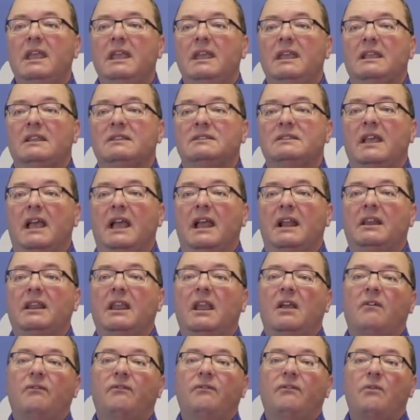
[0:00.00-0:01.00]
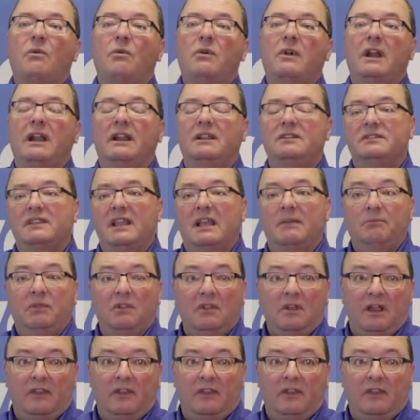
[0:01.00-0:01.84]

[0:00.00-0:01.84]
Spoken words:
is that, for example,